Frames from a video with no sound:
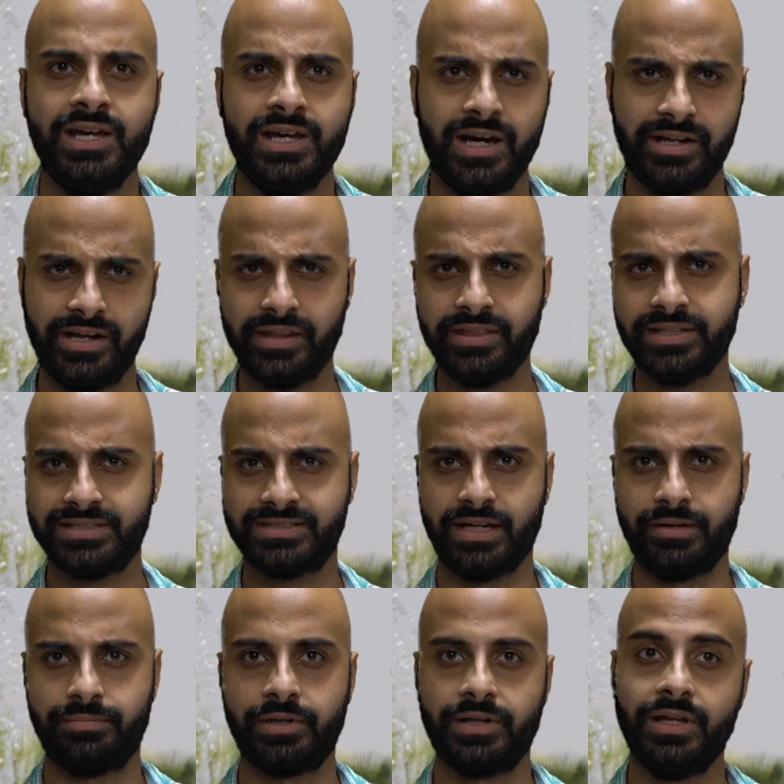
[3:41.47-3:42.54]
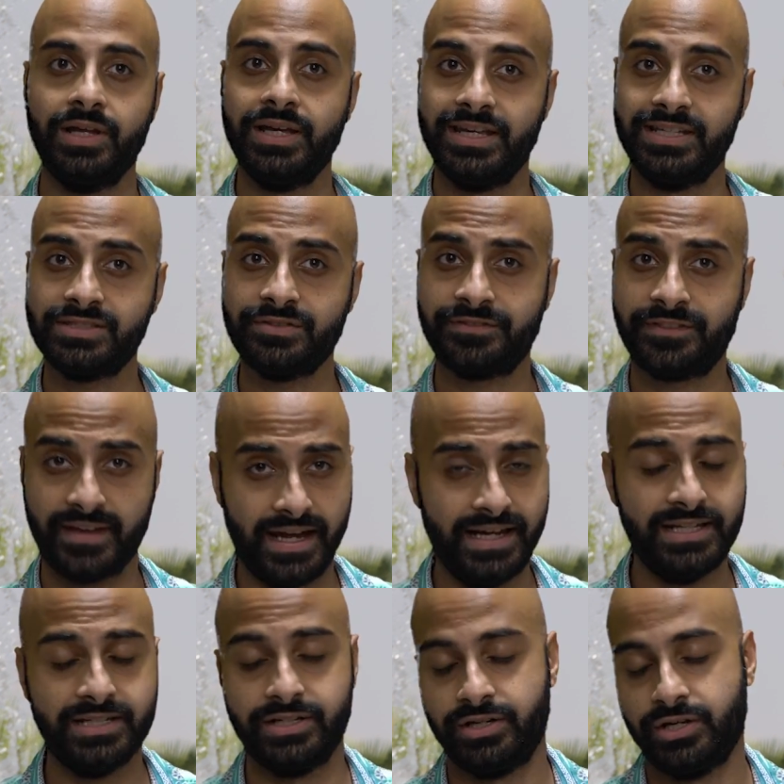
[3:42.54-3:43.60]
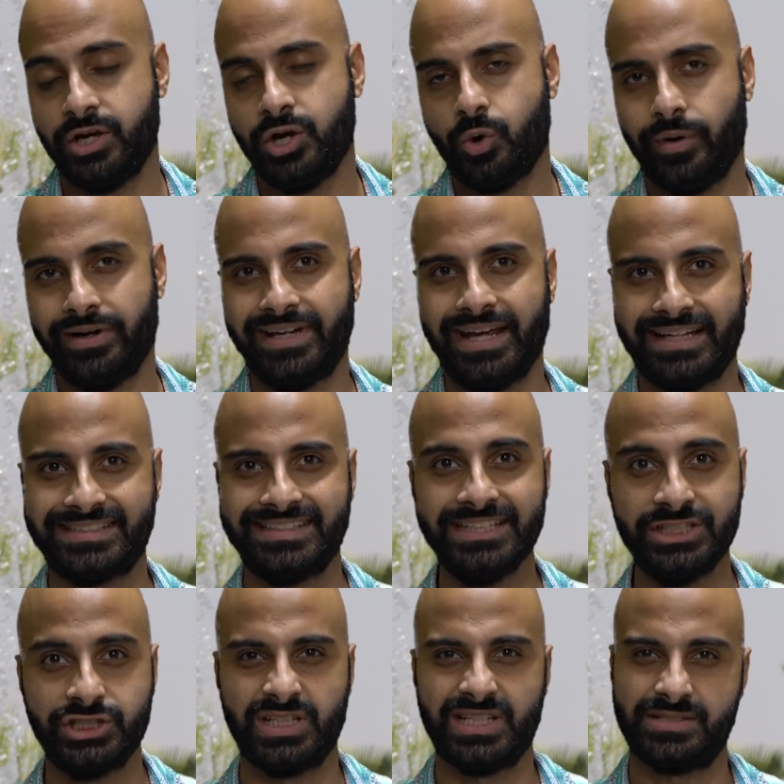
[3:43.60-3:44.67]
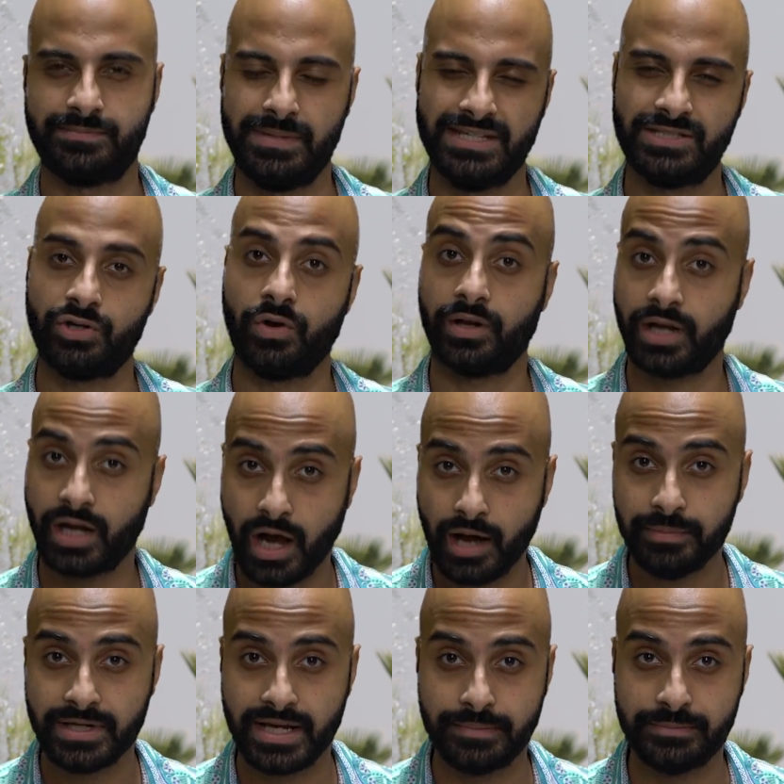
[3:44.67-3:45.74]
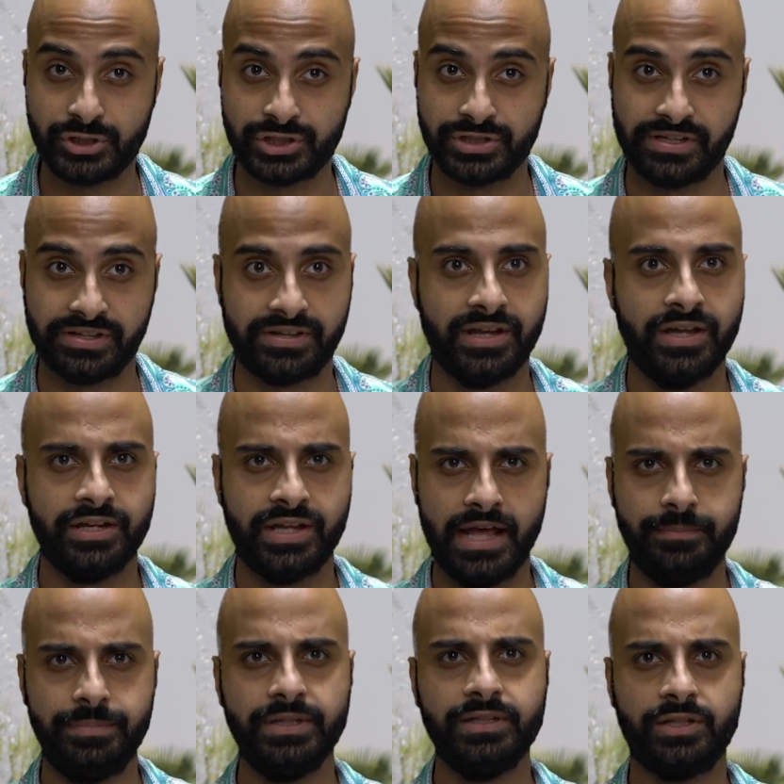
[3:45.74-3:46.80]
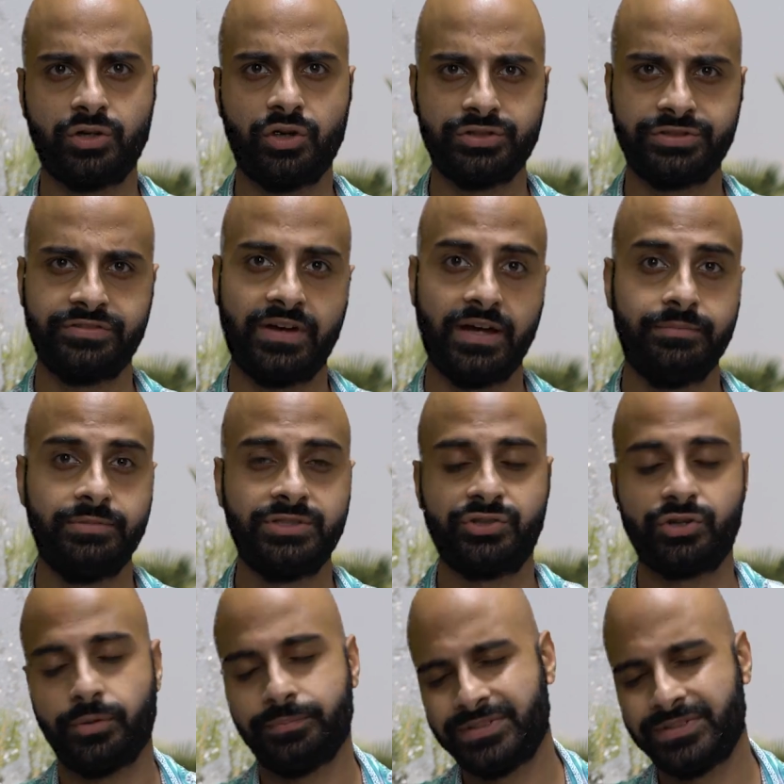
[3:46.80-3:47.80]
Another example is of Thailand, where taxation is based on carbon emissions, helping the cost of hybrids drop